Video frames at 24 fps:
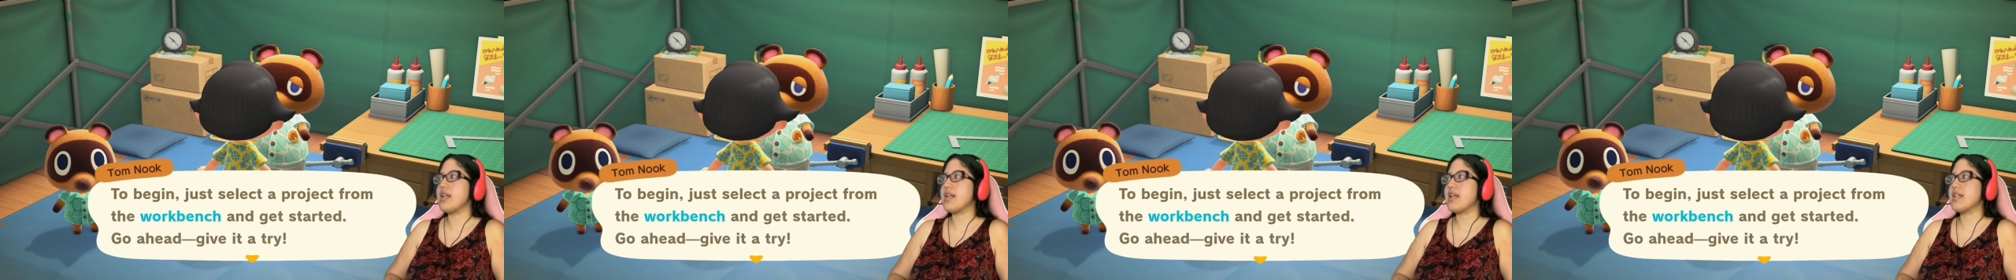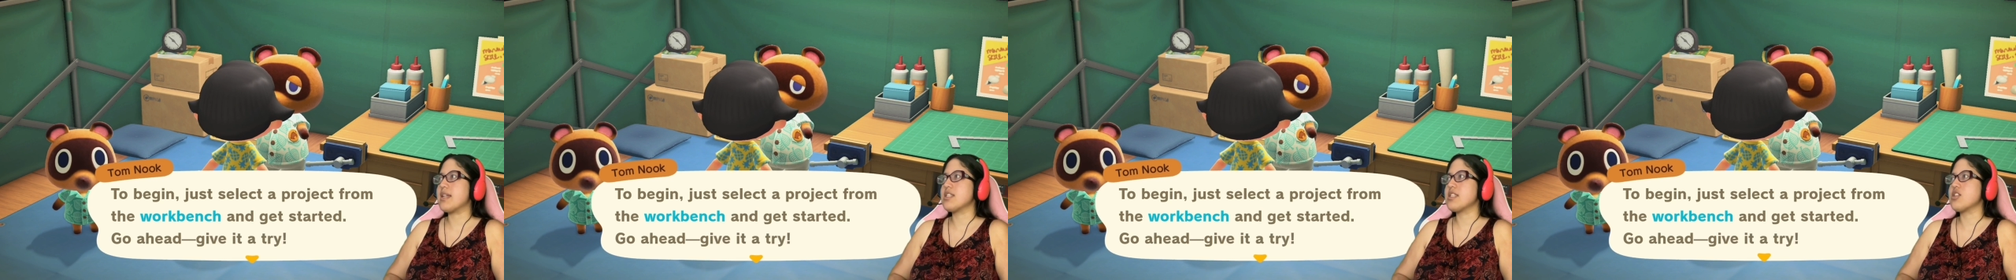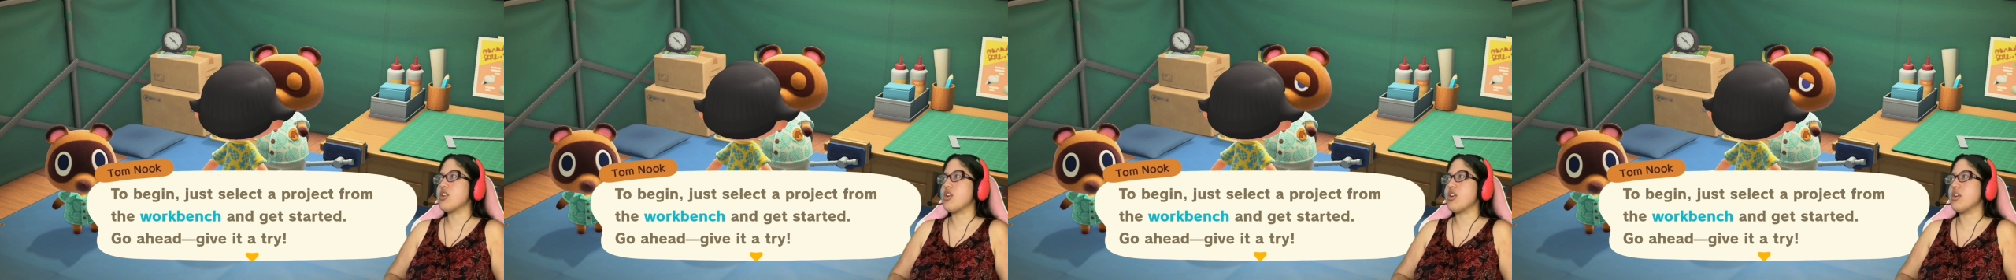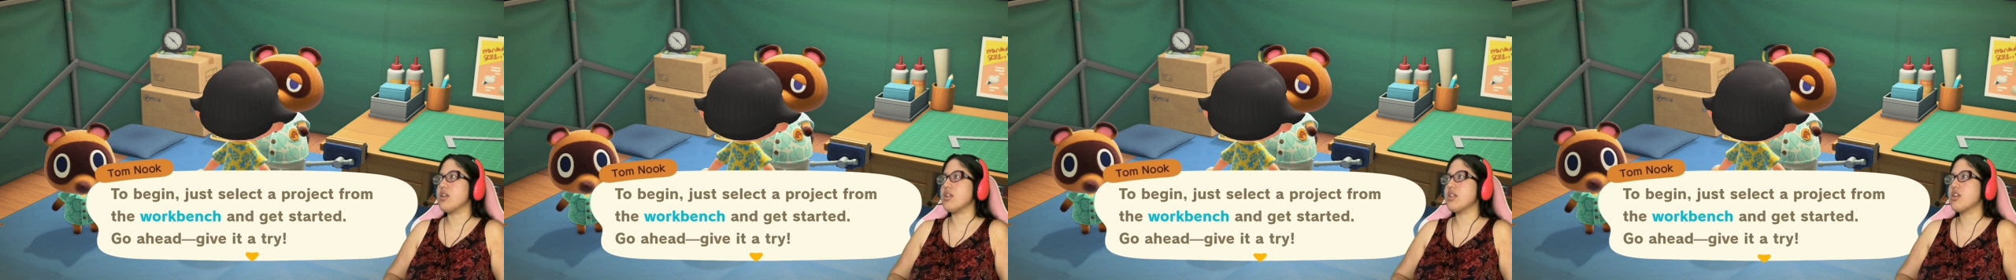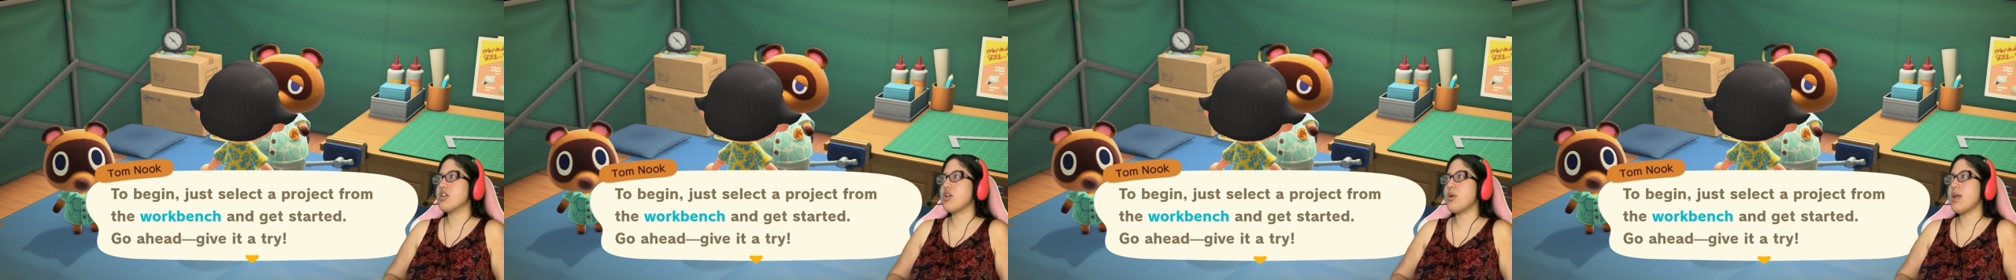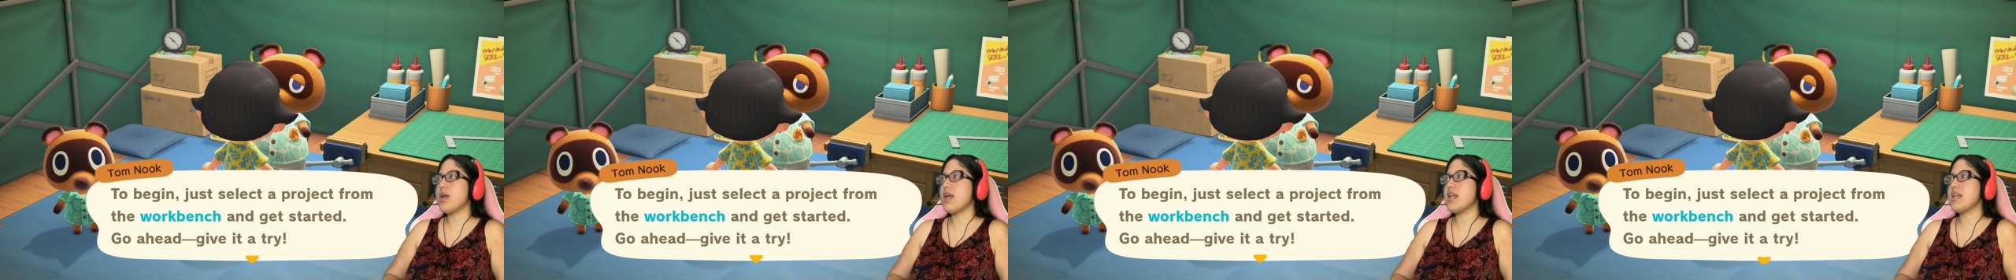get started.
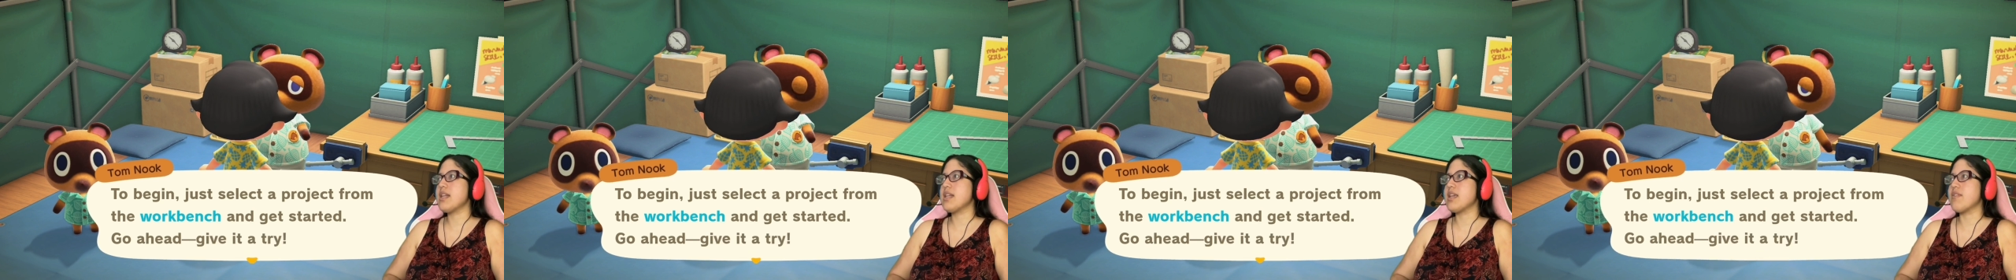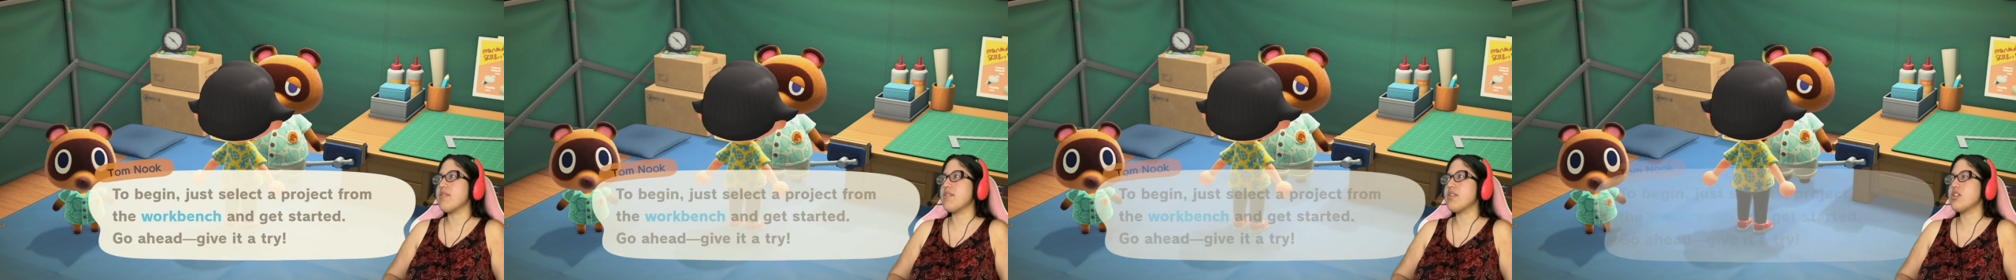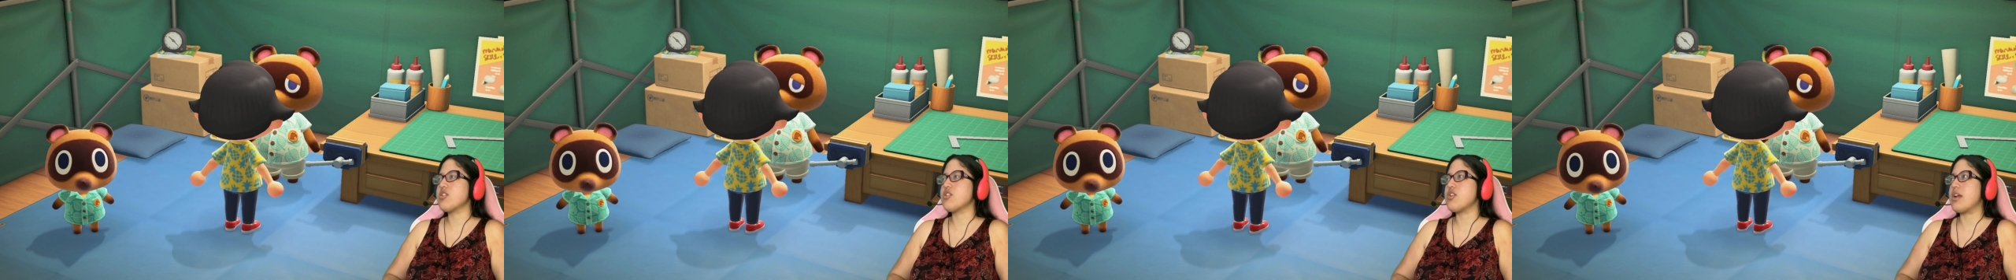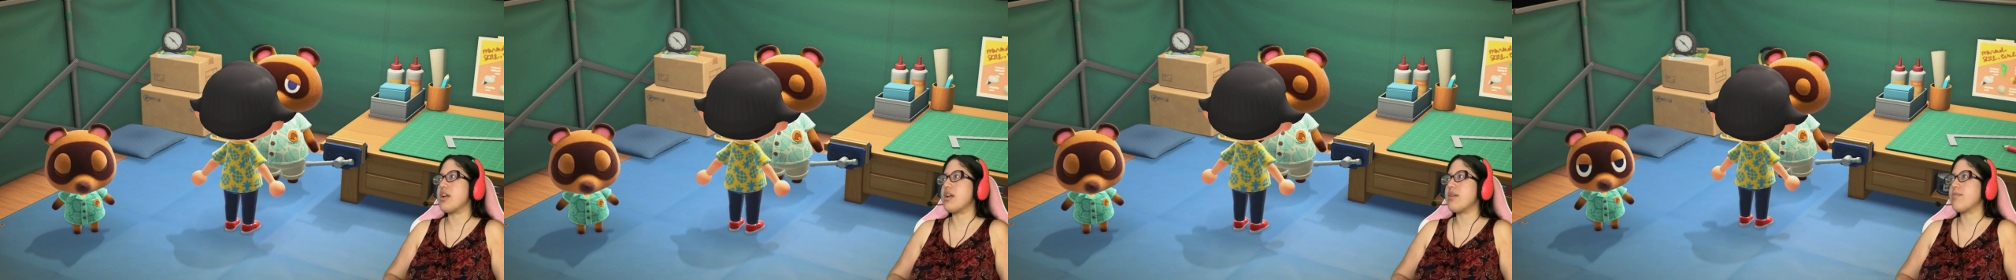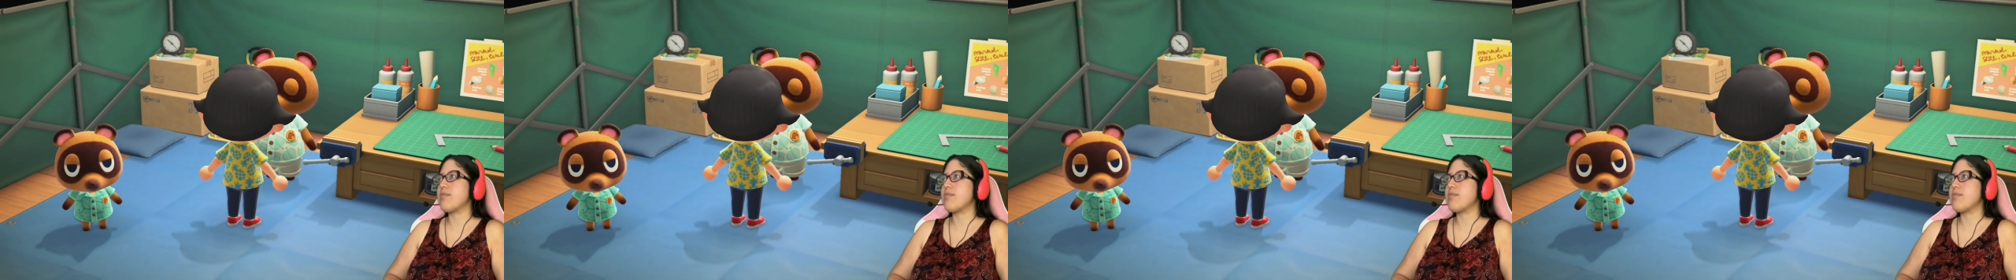Go ahead and give it a try.